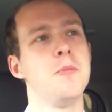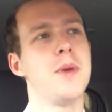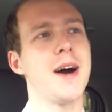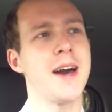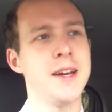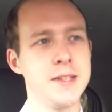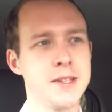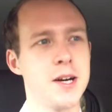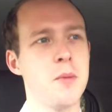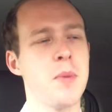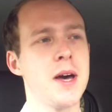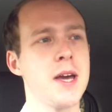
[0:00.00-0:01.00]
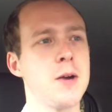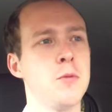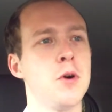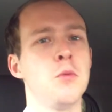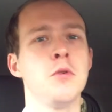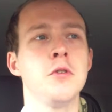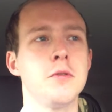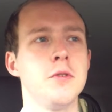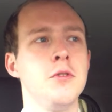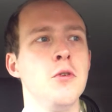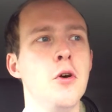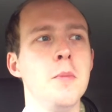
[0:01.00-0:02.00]
but end up paying what
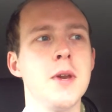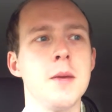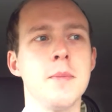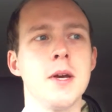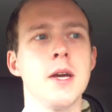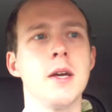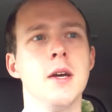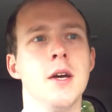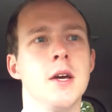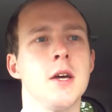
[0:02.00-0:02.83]
would normally be,